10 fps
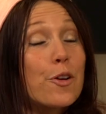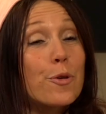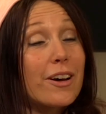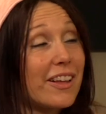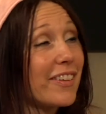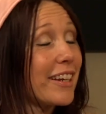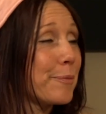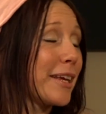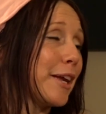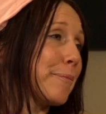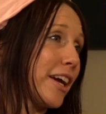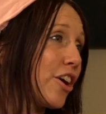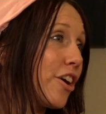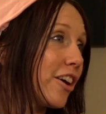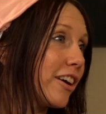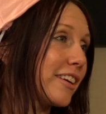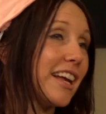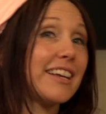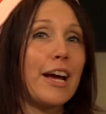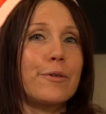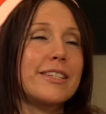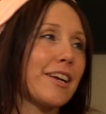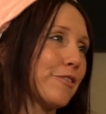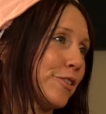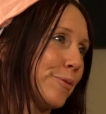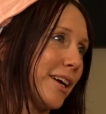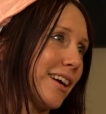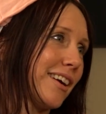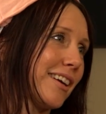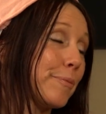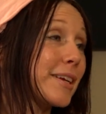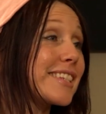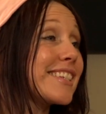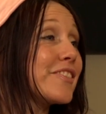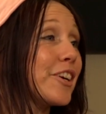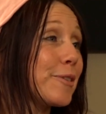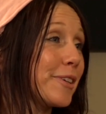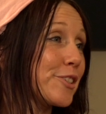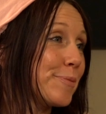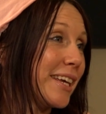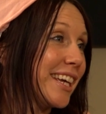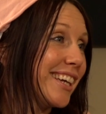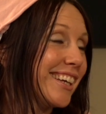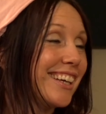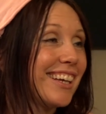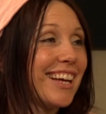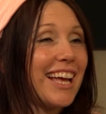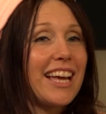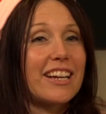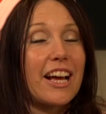well, and then it became my card and now it's everywhere because it's very much me. And